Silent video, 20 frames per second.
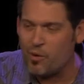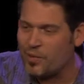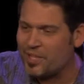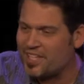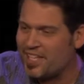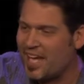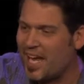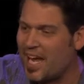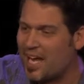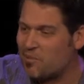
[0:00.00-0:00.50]
we
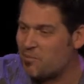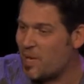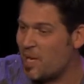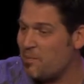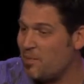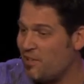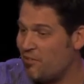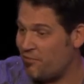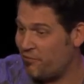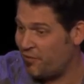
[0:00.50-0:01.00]
can't
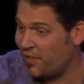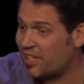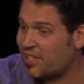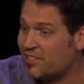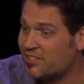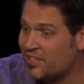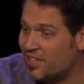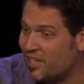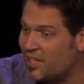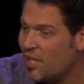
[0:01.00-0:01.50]
maybe
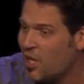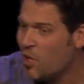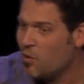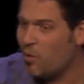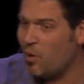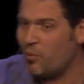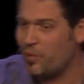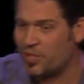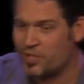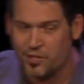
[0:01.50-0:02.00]
fix it,
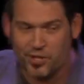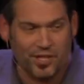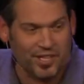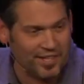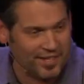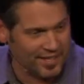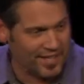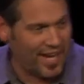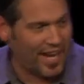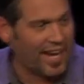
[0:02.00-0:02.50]
what we
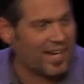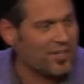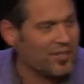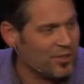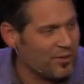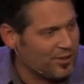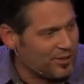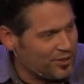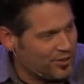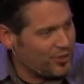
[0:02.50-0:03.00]
can
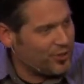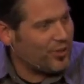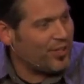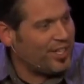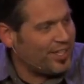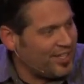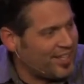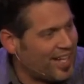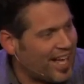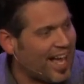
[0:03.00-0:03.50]
do is
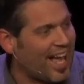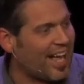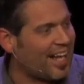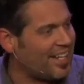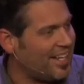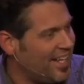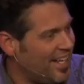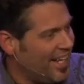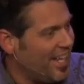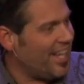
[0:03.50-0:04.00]
join
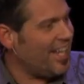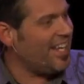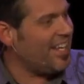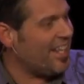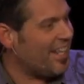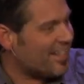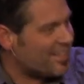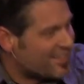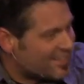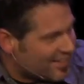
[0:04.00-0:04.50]
God in
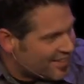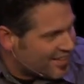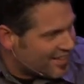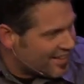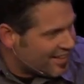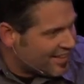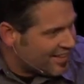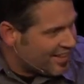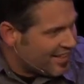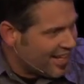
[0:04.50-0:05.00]
it
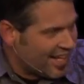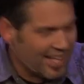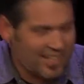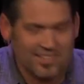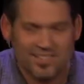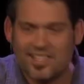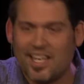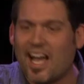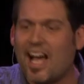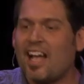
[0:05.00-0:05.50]

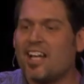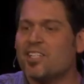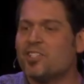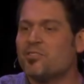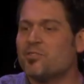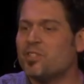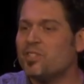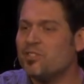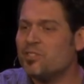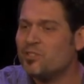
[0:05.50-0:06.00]
as God is
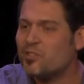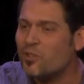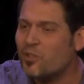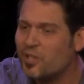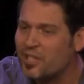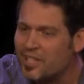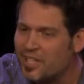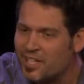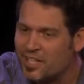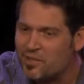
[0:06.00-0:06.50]

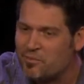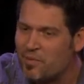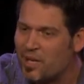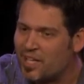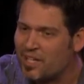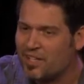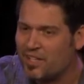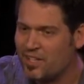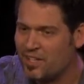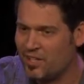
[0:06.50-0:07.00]
restoring it and
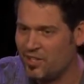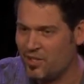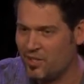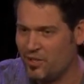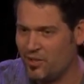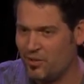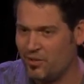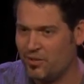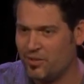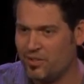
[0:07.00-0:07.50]
making it
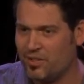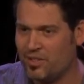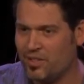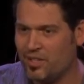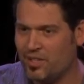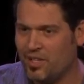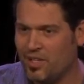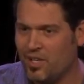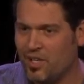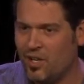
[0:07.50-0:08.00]
new.
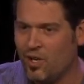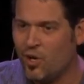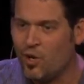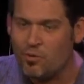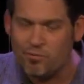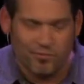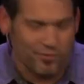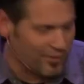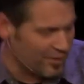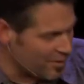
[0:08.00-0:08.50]

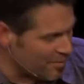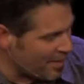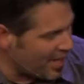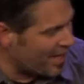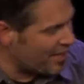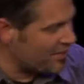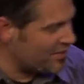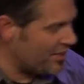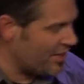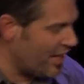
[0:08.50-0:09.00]
Hopeful
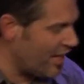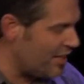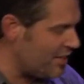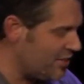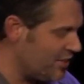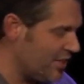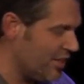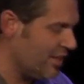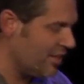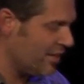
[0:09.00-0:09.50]

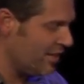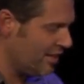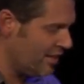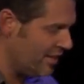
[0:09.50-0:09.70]
imagination